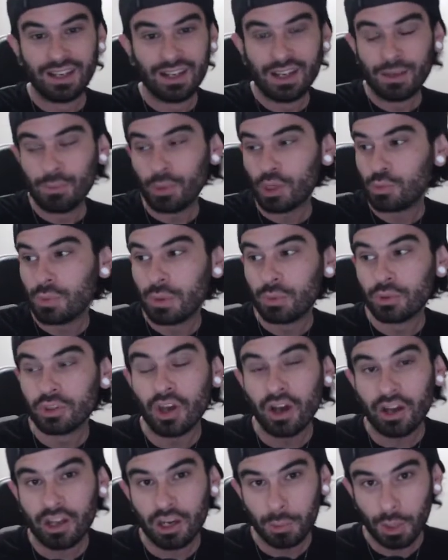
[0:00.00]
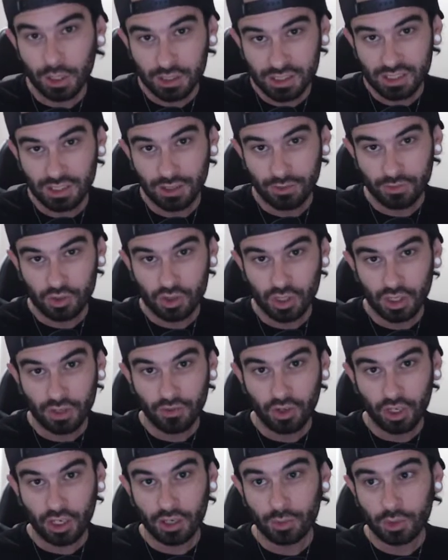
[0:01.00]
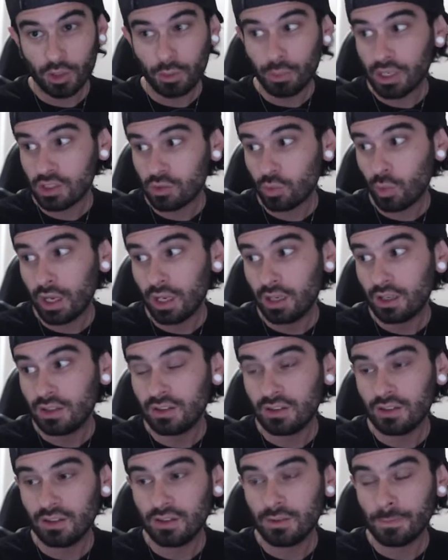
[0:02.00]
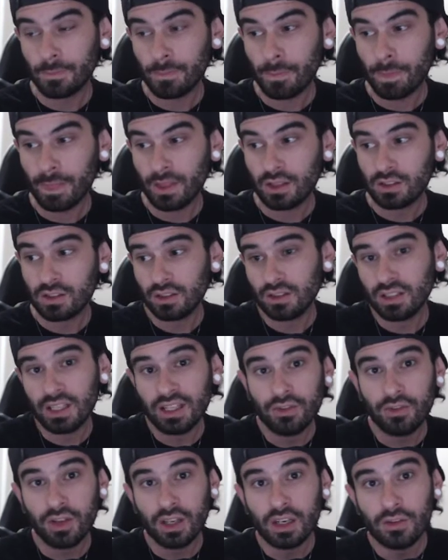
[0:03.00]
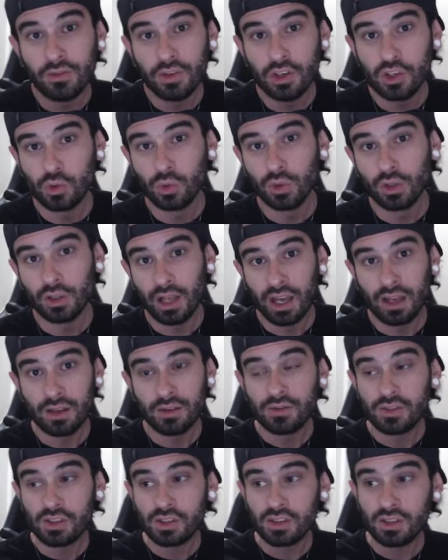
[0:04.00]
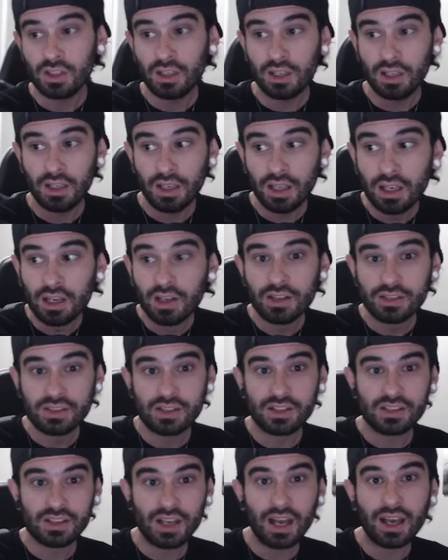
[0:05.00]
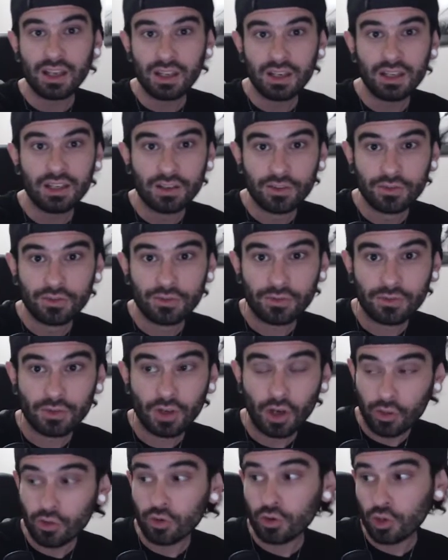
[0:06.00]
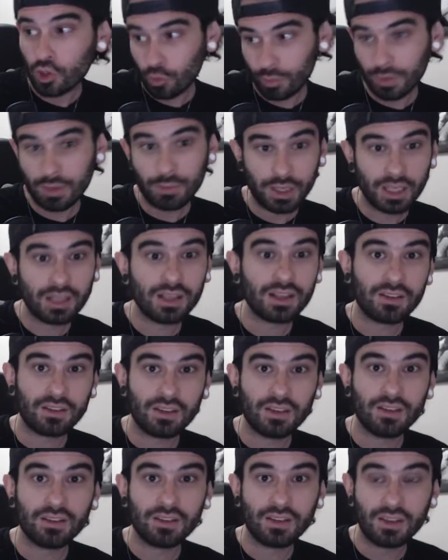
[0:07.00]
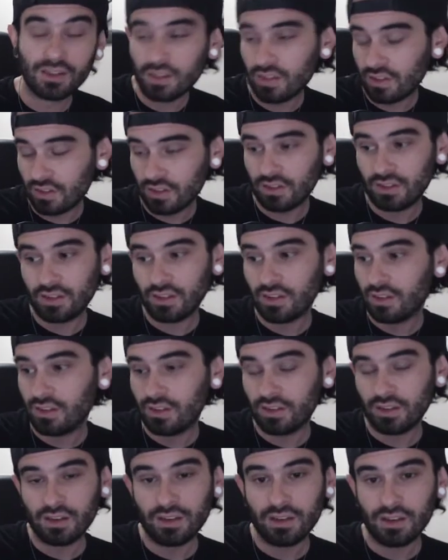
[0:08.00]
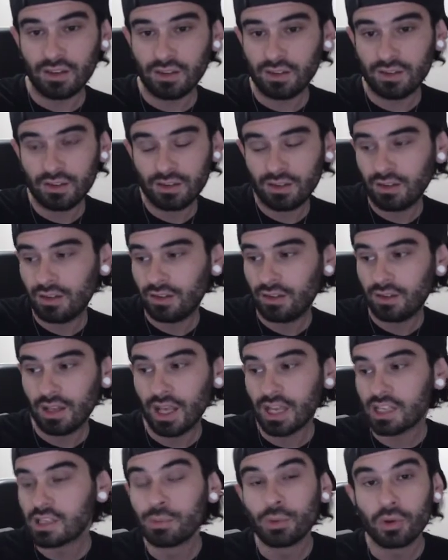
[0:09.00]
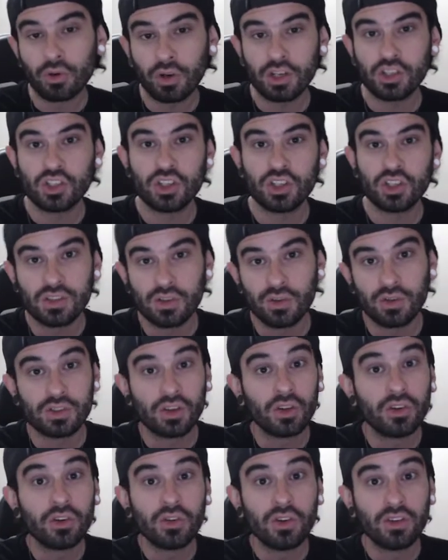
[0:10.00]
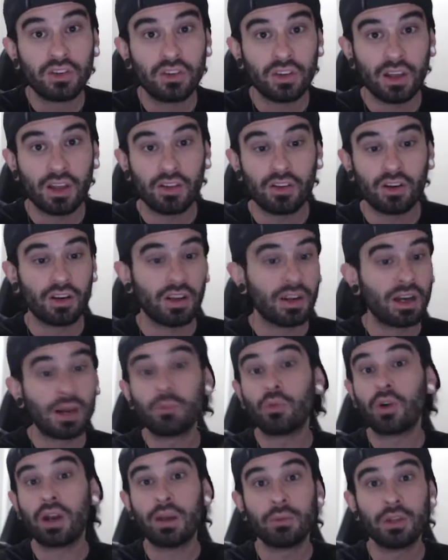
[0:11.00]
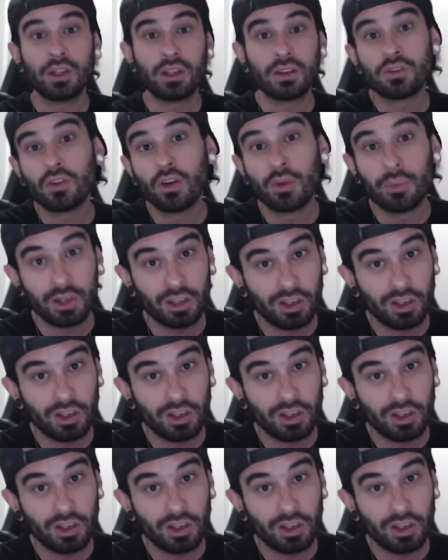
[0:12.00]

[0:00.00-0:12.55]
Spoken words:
a bunch of people talking about stuff and trying to figure out what the best way to live individual lives in a society of other human beings is. This is an exploration. So let's all do this together. And I'm rambling, so I'm going to